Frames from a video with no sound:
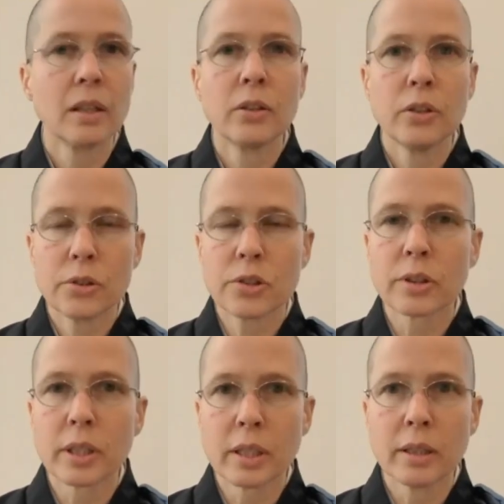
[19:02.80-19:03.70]

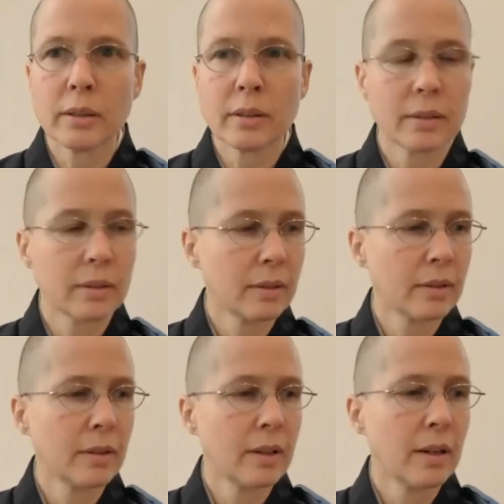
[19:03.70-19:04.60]
Usually,
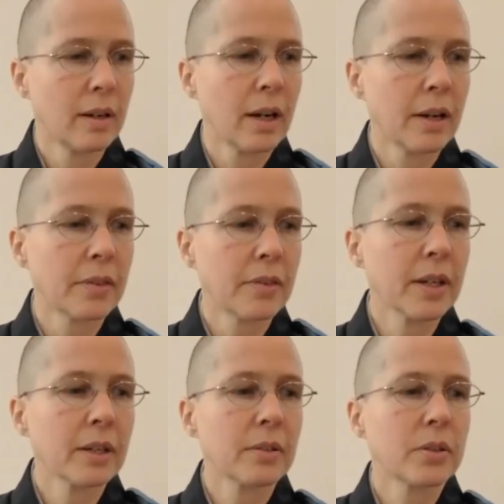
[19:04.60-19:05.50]
a
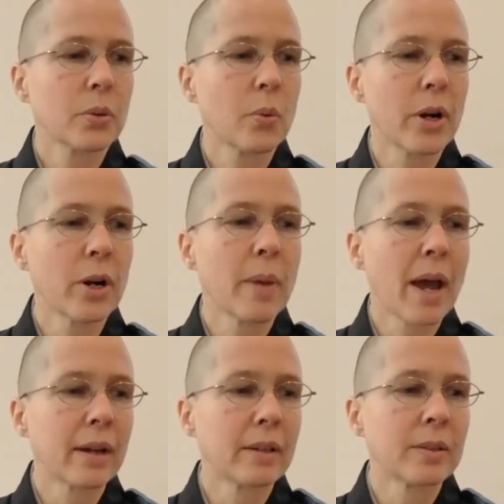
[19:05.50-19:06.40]
thick square
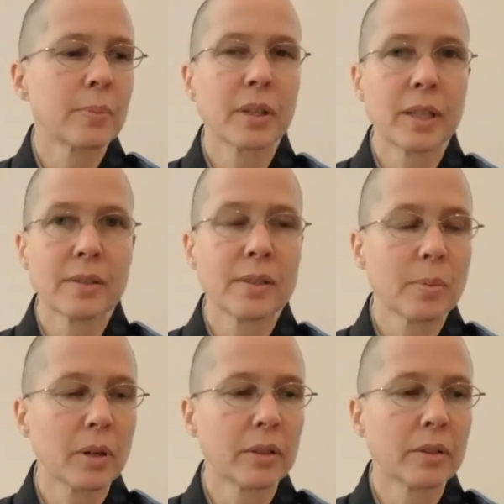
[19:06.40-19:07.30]
mat is placed
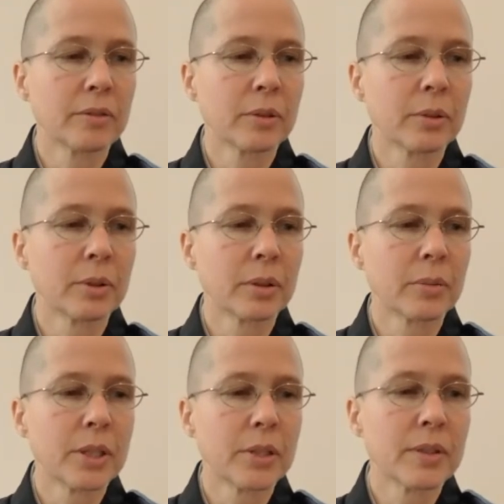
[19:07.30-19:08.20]
upon the floor where
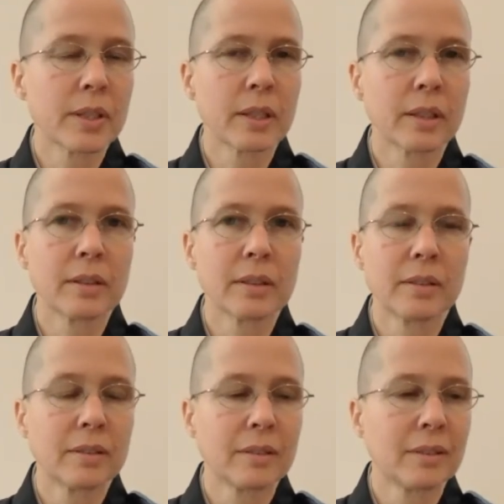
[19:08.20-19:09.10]
you sit
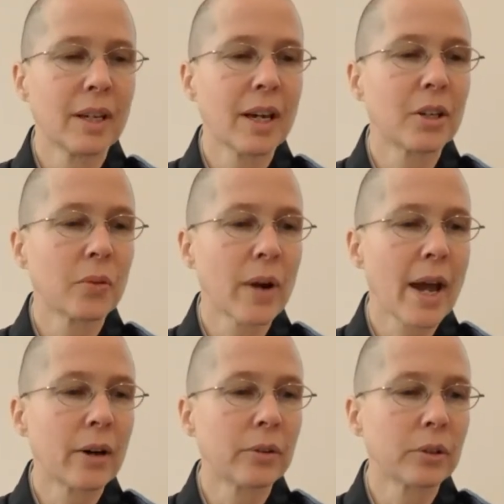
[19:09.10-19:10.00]
and a
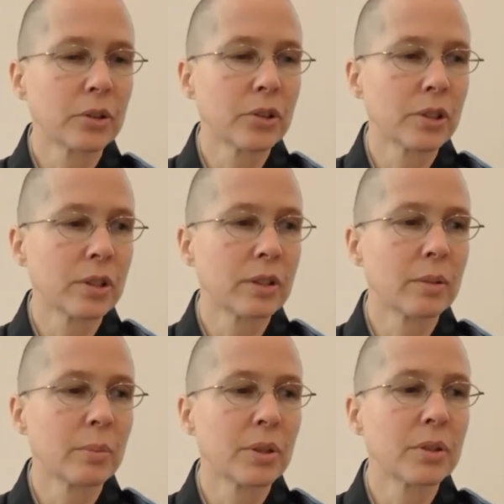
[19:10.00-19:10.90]
round cushion
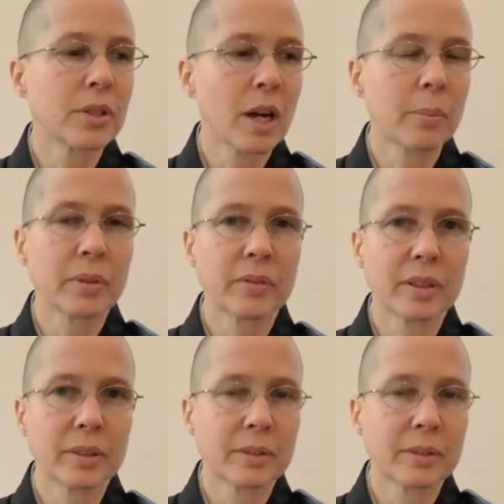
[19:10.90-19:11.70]
put on top of it.